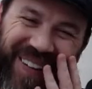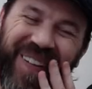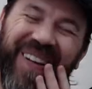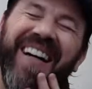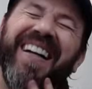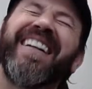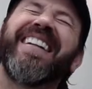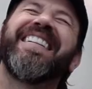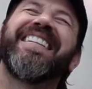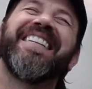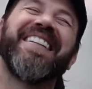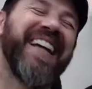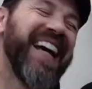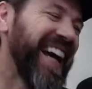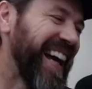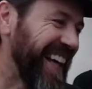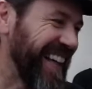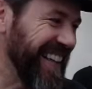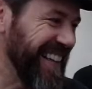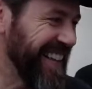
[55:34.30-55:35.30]
what a
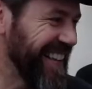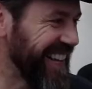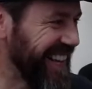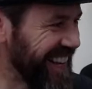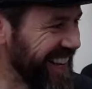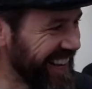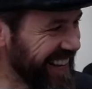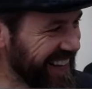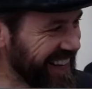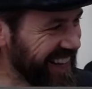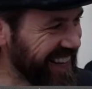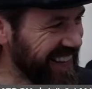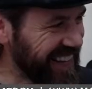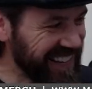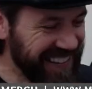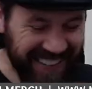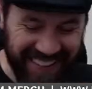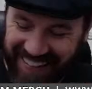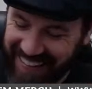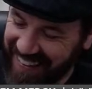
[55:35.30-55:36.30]
day!
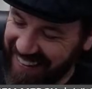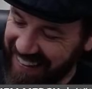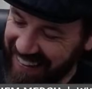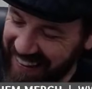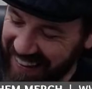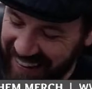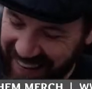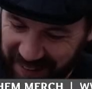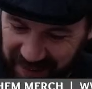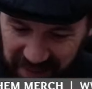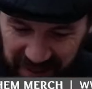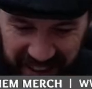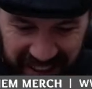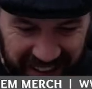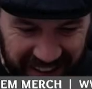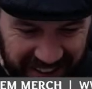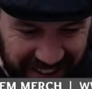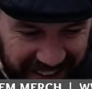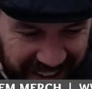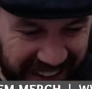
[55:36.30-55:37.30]
Oh
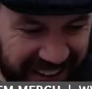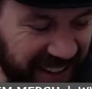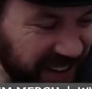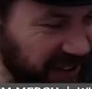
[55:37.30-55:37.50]
man, and